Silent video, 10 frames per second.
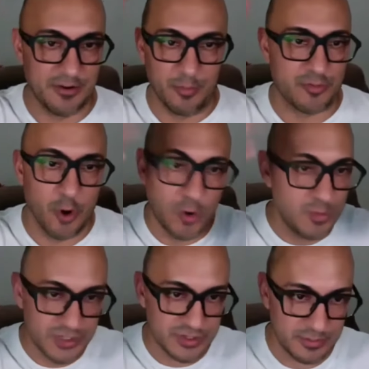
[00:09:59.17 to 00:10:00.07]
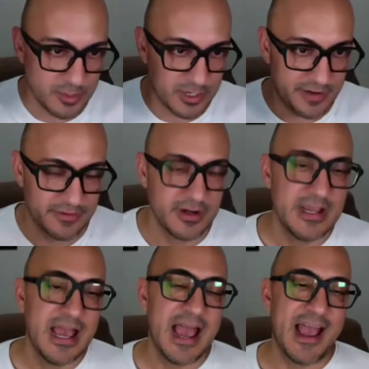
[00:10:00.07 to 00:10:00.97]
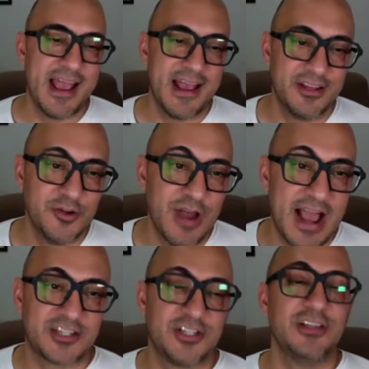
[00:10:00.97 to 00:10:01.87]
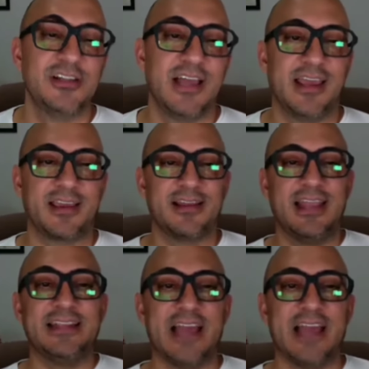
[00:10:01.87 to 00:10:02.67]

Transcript: I don't know, probes or whatever. And you actually like